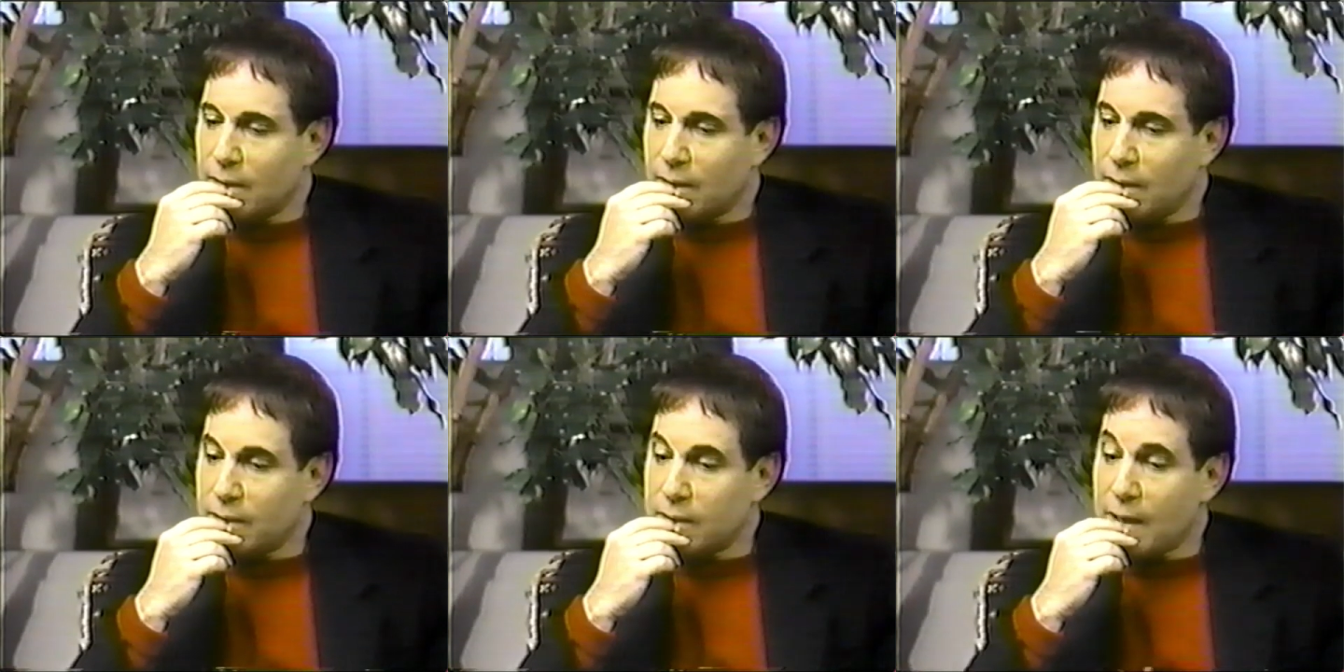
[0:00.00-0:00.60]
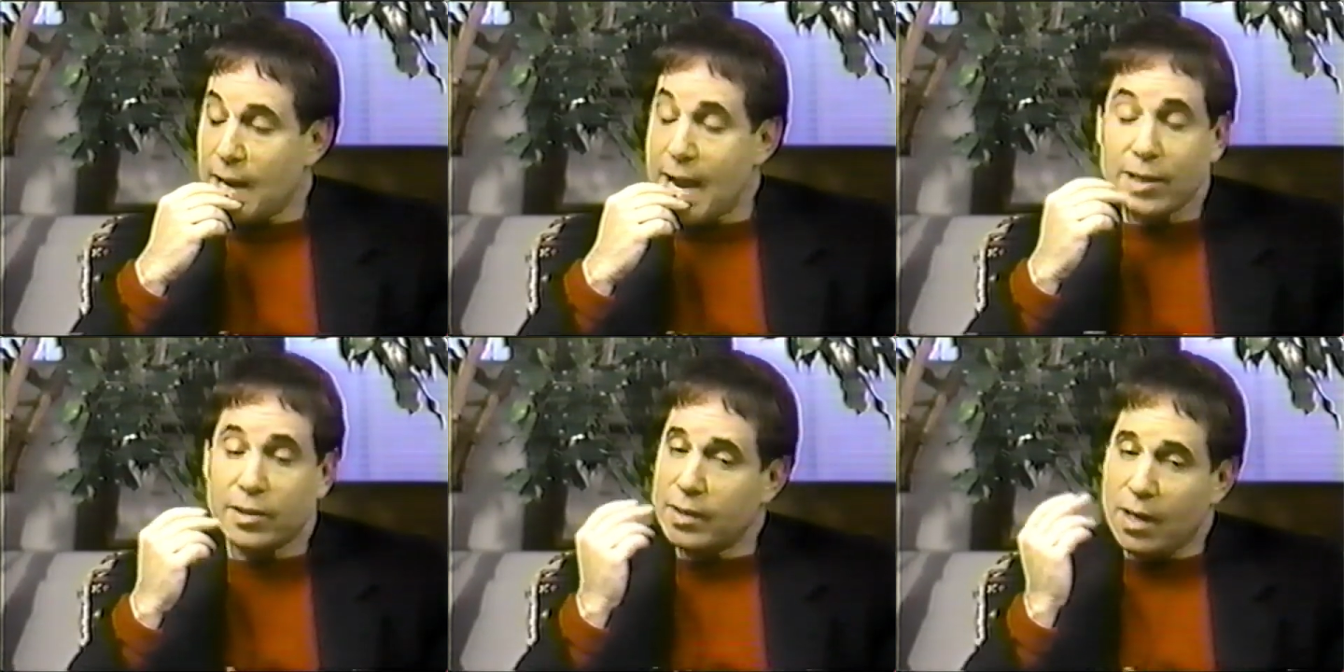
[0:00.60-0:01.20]
It's uh,
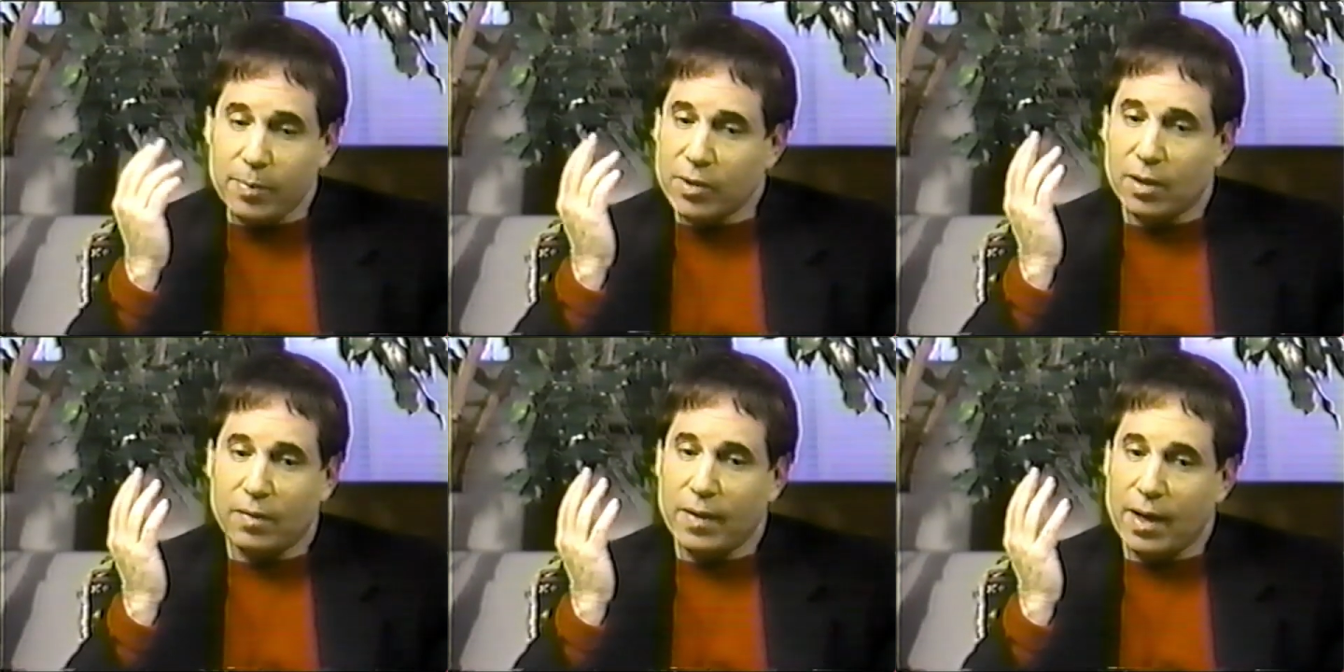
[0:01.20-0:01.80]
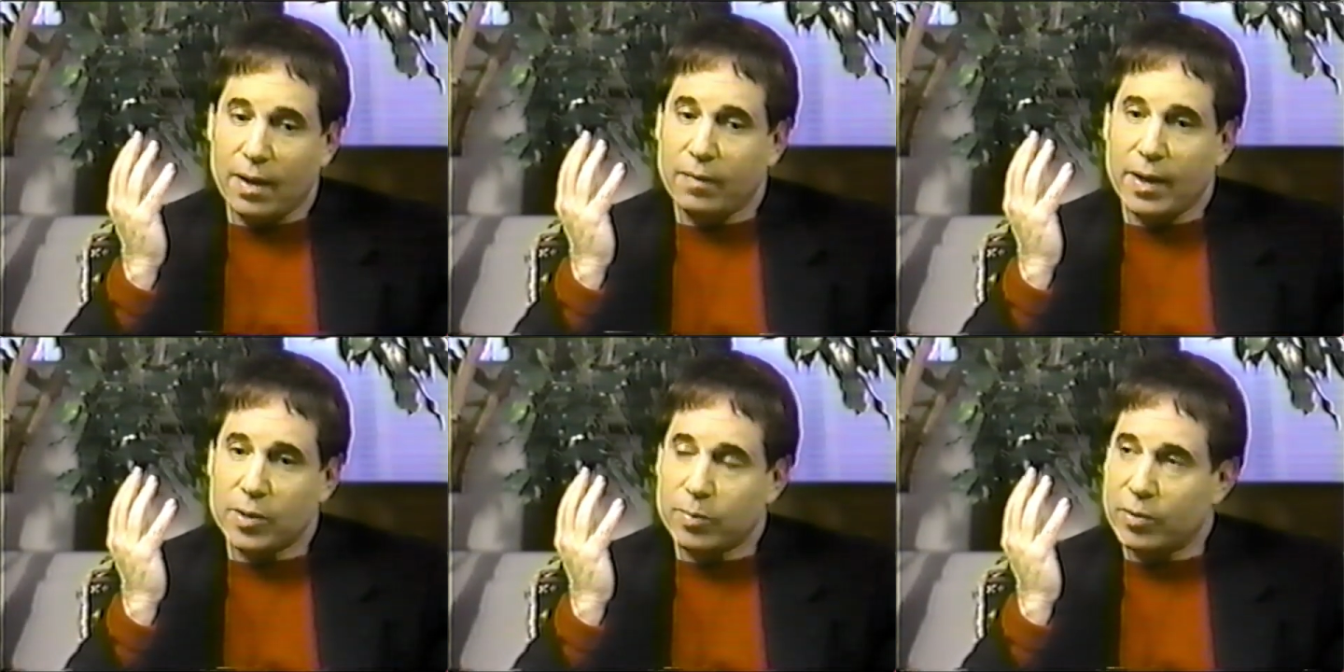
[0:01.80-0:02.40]
actually the opposite of, of
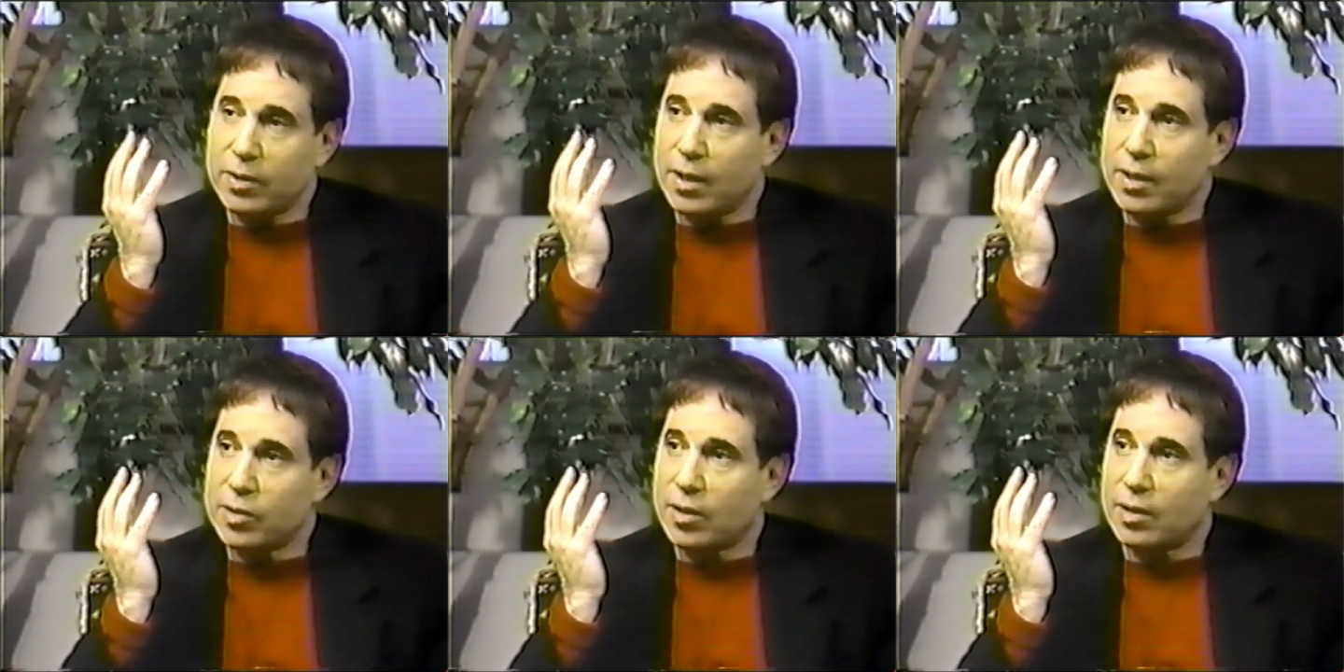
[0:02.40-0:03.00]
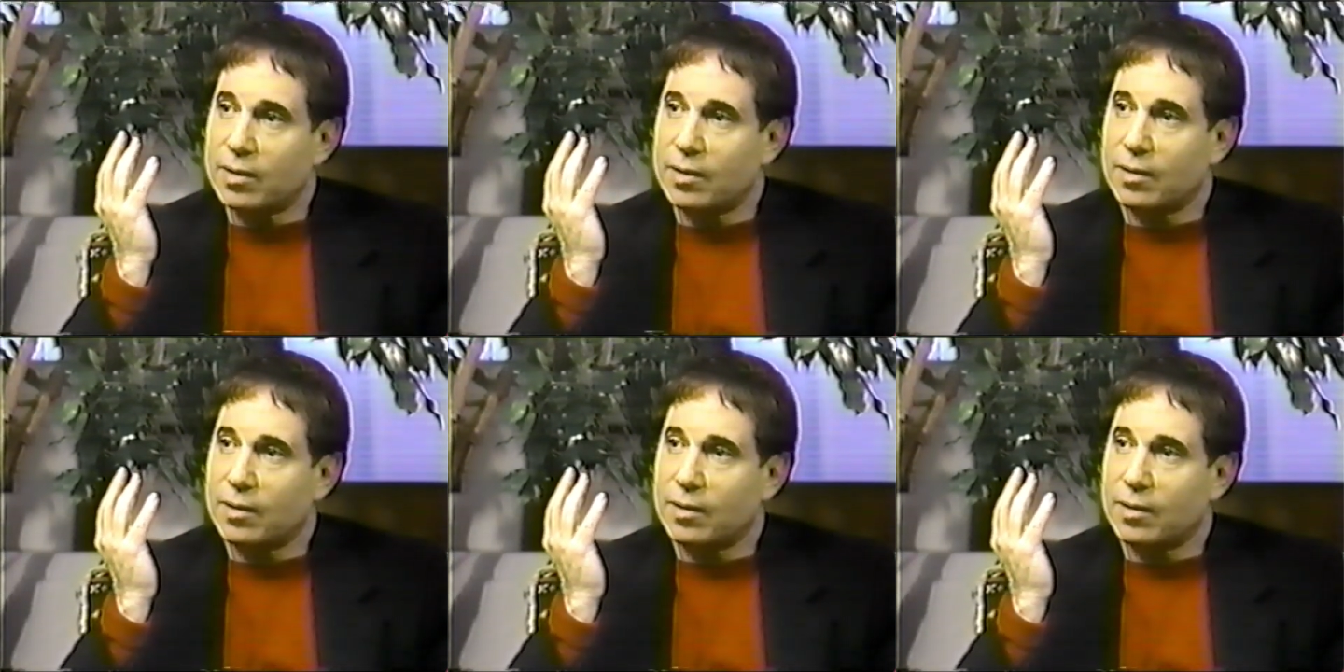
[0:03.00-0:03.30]
exploitation.